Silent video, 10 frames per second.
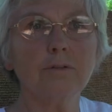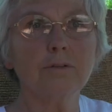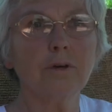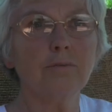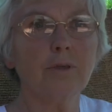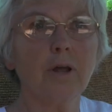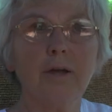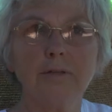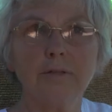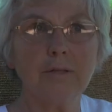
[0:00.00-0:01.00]
stuff that I
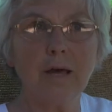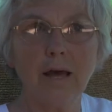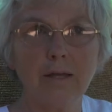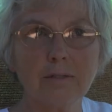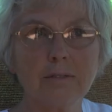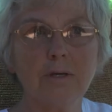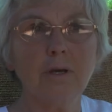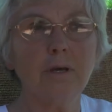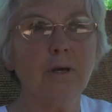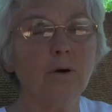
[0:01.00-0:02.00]
did not
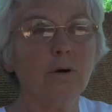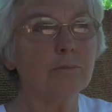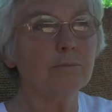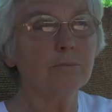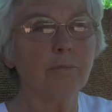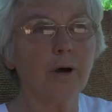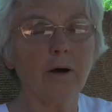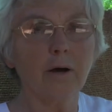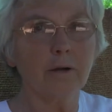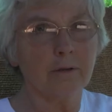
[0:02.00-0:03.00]

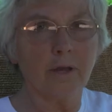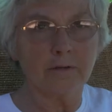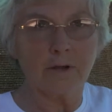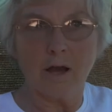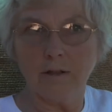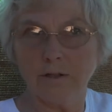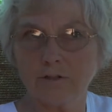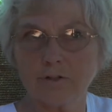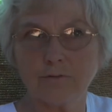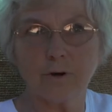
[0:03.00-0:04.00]

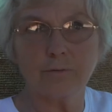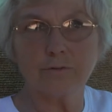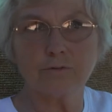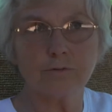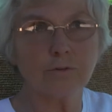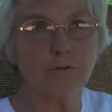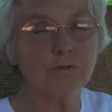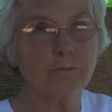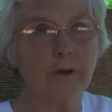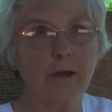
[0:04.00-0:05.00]
acknowledge. If I was
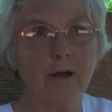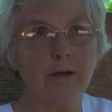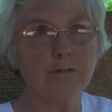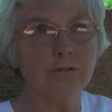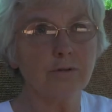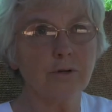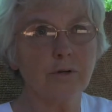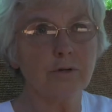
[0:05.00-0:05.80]
closing my eyes to it